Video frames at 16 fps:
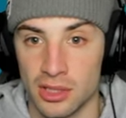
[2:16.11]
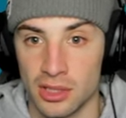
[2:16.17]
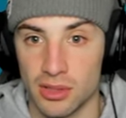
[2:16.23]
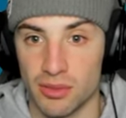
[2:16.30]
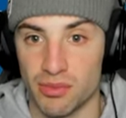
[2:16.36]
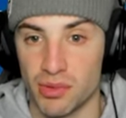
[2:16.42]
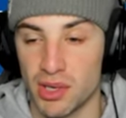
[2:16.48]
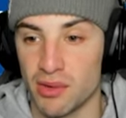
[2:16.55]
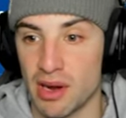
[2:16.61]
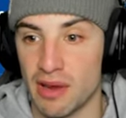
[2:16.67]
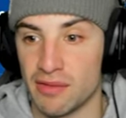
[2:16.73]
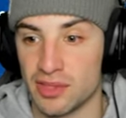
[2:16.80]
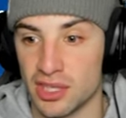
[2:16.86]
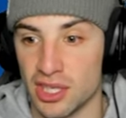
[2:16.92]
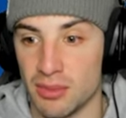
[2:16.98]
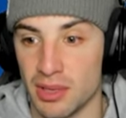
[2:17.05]
So Free going
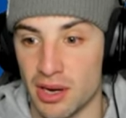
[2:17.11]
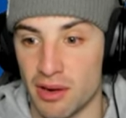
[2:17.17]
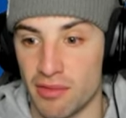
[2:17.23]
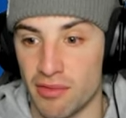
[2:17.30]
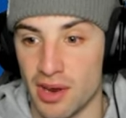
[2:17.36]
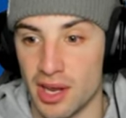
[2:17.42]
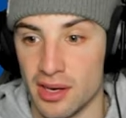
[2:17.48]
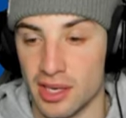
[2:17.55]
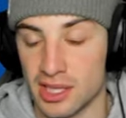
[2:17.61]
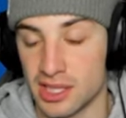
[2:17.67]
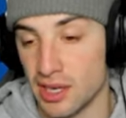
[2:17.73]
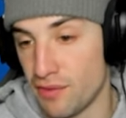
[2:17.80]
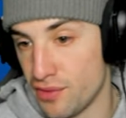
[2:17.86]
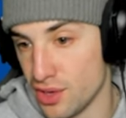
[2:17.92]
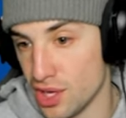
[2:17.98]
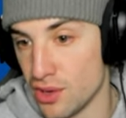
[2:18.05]
to be our friend,
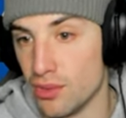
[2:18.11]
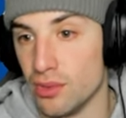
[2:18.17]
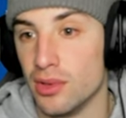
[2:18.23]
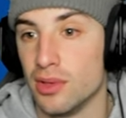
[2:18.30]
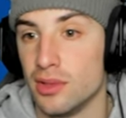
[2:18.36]
except for you.